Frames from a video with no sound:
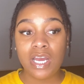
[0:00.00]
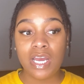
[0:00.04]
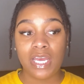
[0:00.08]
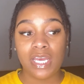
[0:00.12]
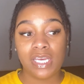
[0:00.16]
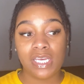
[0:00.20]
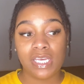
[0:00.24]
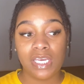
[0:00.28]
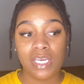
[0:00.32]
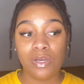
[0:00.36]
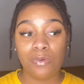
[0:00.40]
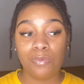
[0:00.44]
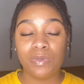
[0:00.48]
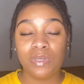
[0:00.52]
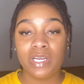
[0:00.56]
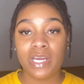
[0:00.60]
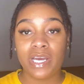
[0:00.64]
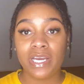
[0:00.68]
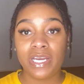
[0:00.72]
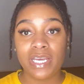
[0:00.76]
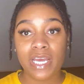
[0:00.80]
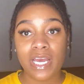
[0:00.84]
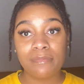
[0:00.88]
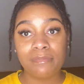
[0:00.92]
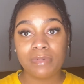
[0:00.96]
And when
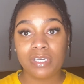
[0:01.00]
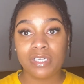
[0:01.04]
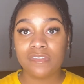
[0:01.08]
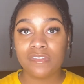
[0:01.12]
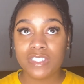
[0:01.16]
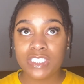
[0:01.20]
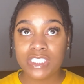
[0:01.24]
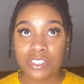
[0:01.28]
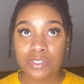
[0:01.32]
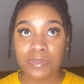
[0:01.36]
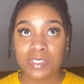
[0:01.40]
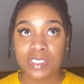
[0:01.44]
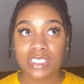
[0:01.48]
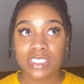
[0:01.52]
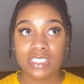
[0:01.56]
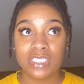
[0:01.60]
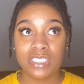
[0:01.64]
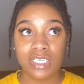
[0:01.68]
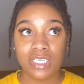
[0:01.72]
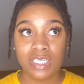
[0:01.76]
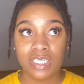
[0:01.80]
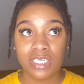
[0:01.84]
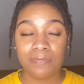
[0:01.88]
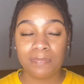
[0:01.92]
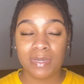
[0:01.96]
I got my retwist
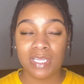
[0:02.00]
done,